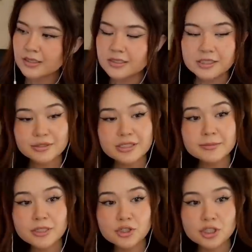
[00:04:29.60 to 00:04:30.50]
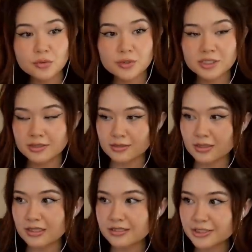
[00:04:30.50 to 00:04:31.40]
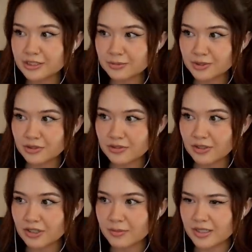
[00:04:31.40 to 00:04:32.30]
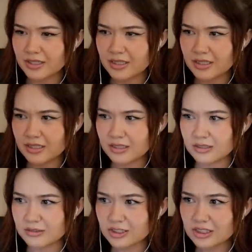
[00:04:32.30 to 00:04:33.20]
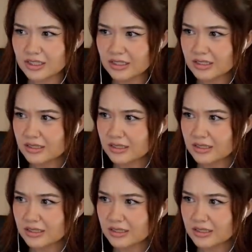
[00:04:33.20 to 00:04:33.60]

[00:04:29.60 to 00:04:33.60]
So it seems like she was in some sort of army. Was she?